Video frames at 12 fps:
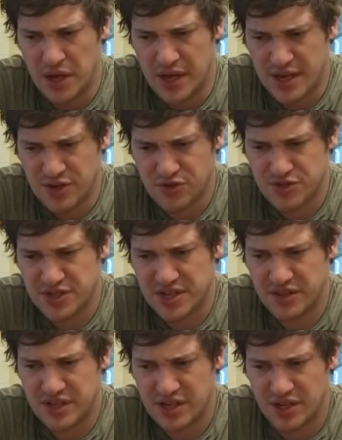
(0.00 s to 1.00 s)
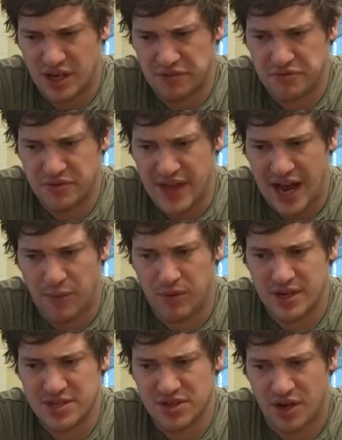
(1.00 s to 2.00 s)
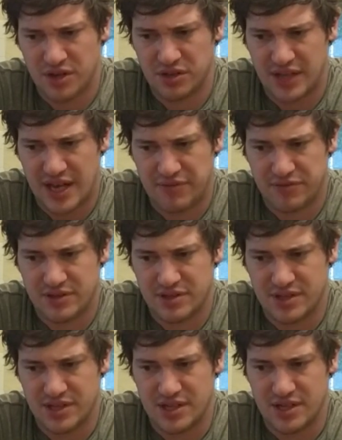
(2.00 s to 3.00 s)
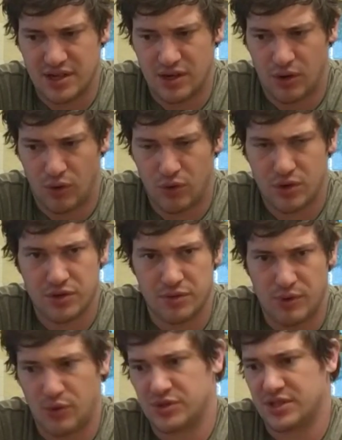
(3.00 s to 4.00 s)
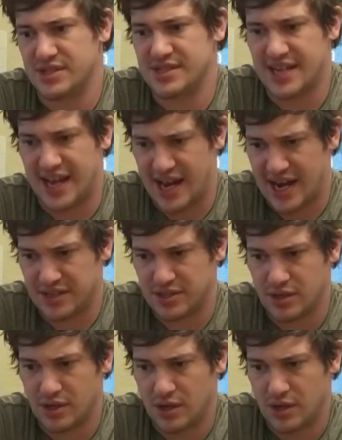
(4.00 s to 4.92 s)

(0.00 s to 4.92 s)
Interestingly enough, that one has gone and left the oak the most intact.